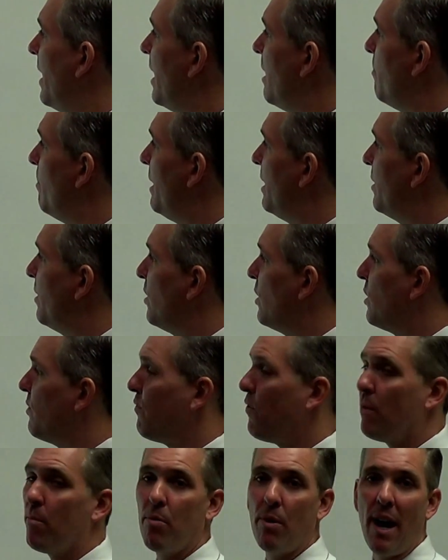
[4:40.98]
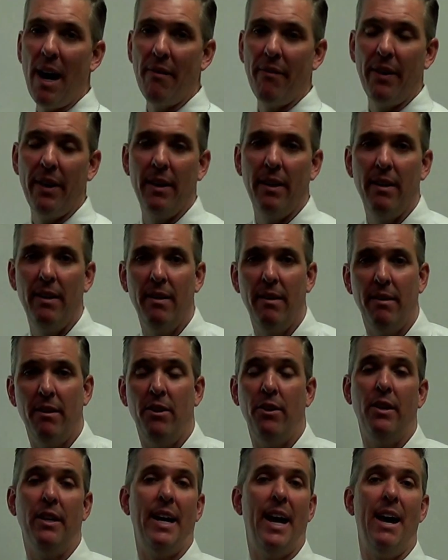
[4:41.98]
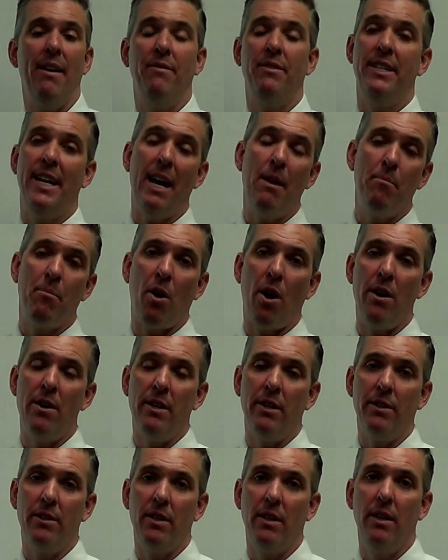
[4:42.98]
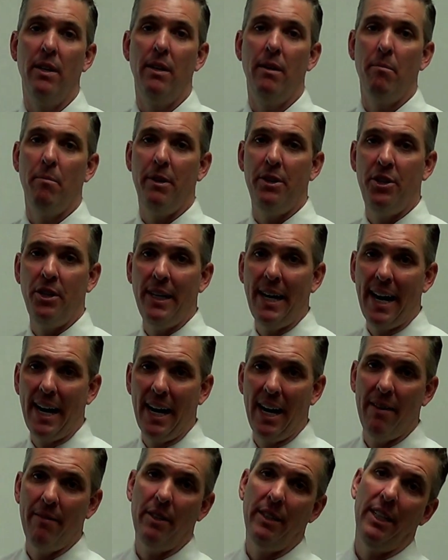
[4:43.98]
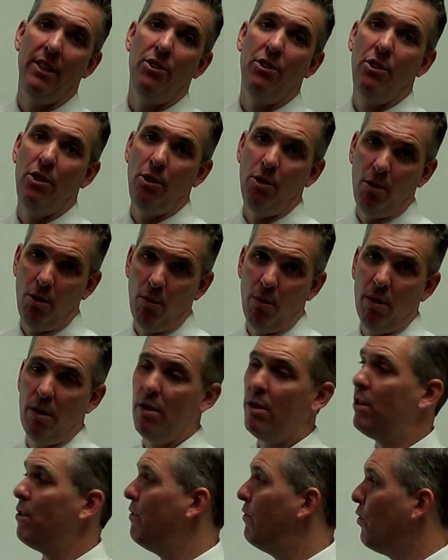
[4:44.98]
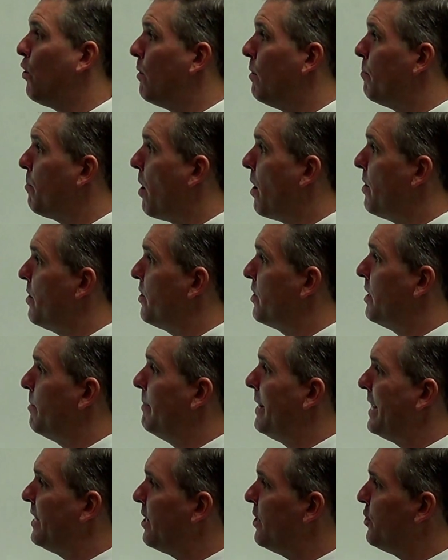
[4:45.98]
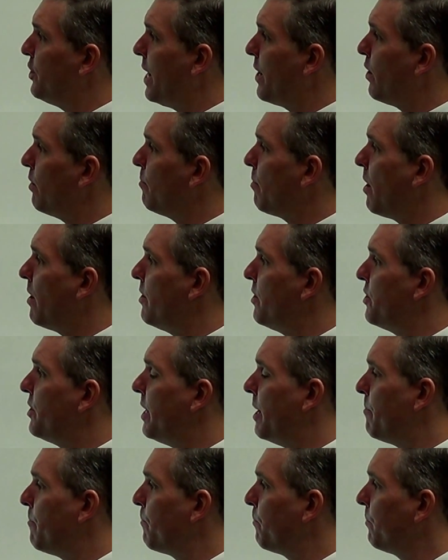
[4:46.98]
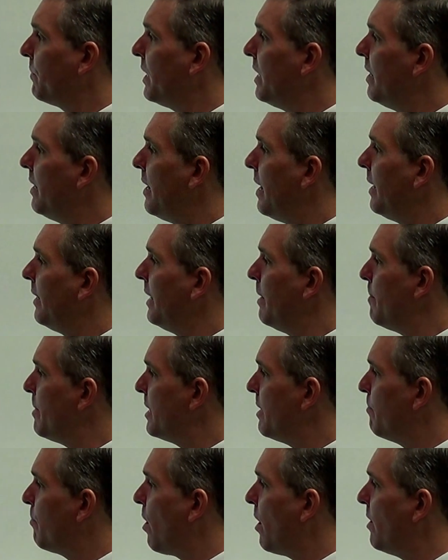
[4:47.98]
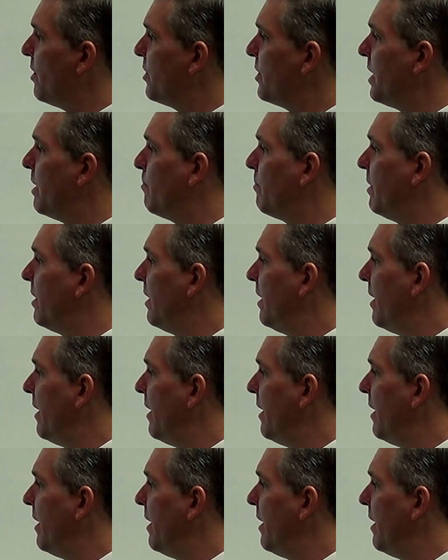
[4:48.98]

in a business for profit. You could have ten partners, but you got to have at least two to form a partnership. That's a general partnership. A limited partnership